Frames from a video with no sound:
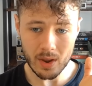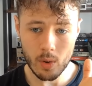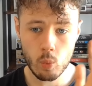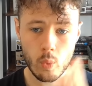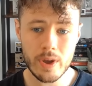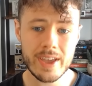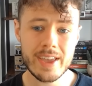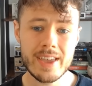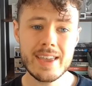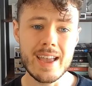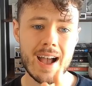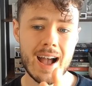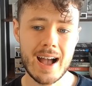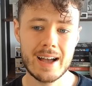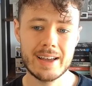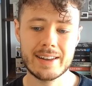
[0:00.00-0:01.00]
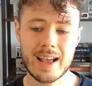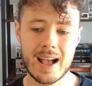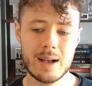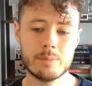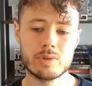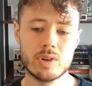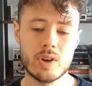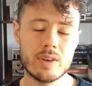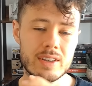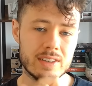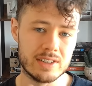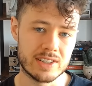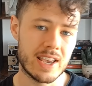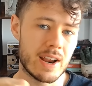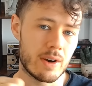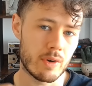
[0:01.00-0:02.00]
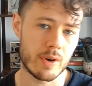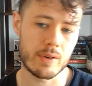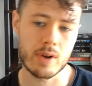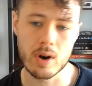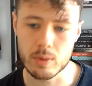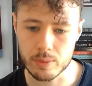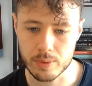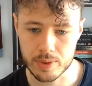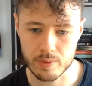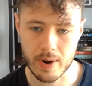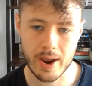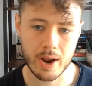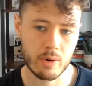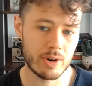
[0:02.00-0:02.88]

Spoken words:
We had absolutely zero goal threat.